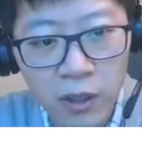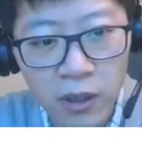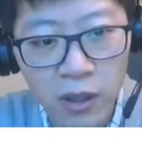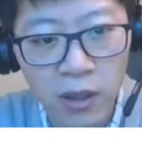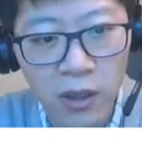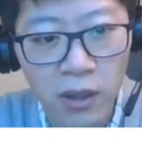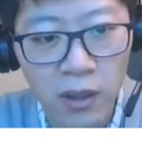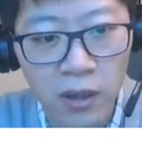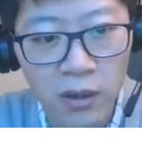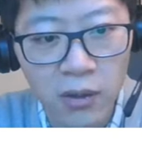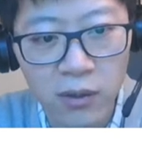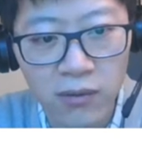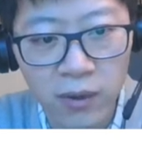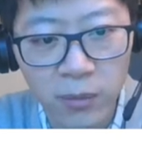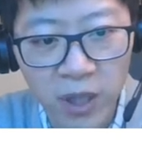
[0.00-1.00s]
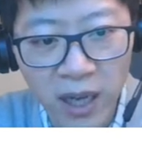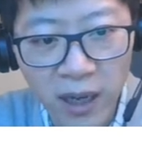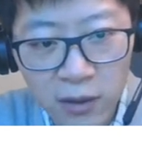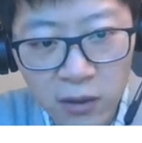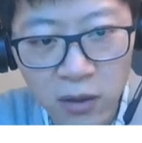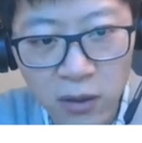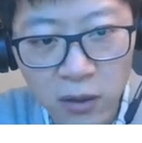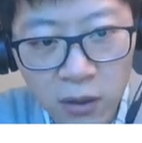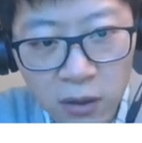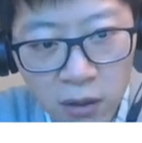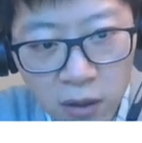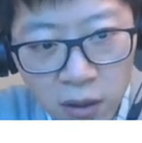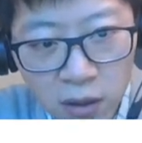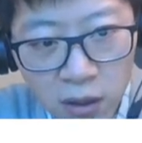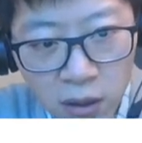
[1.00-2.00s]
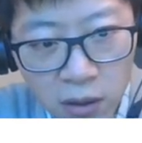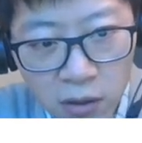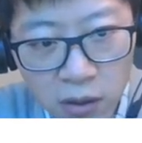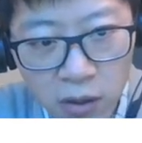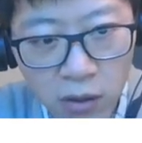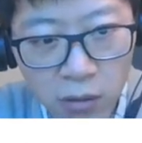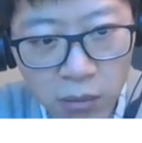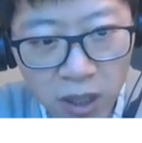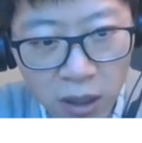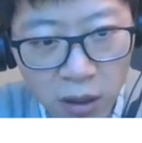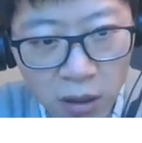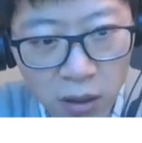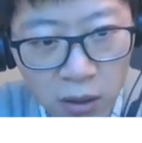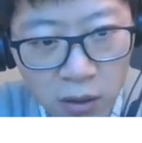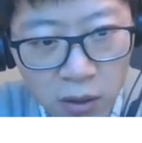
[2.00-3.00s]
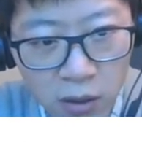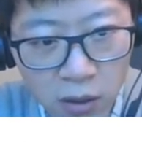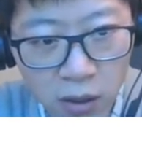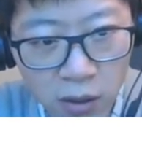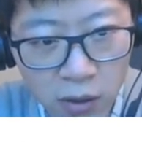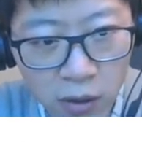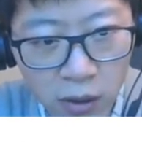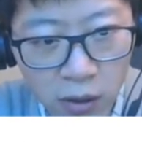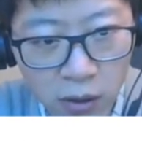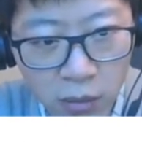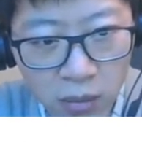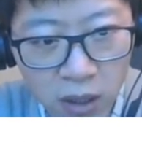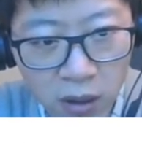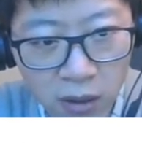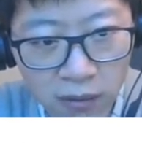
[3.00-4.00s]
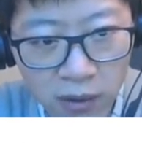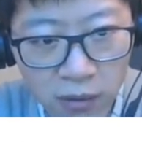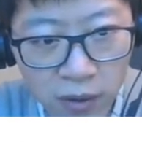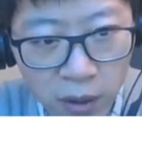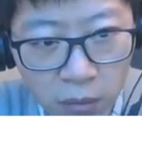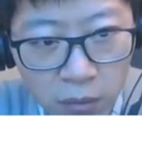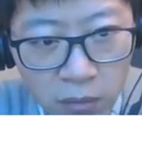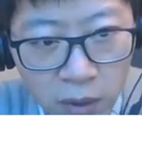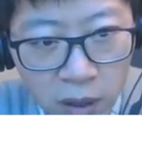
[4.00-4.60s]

so from the axle, so the middle, so the middle of the rim